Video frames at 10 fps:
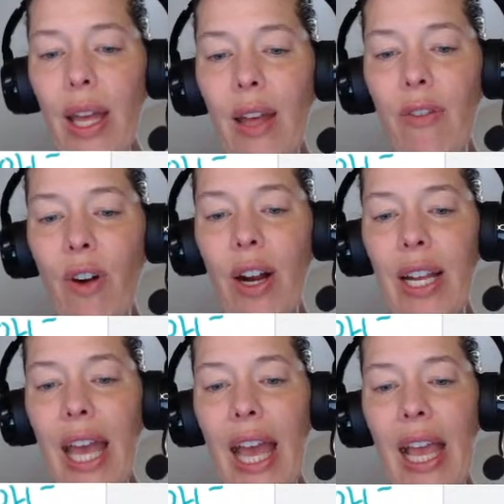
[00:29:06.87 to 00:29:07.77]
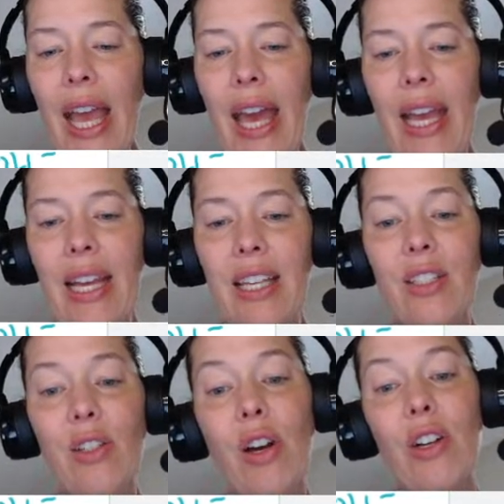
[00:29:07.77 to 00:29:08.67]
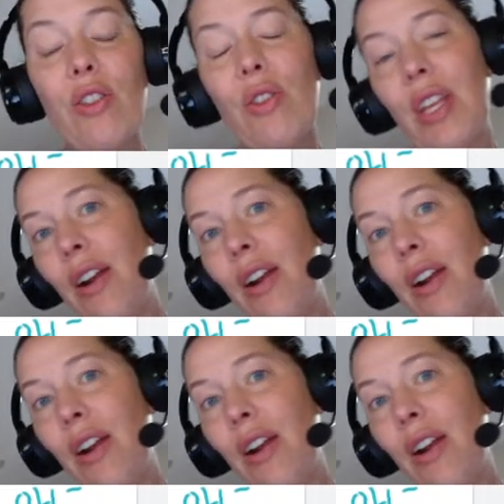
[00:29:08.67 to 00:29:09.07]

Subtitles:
if our Ka is larger than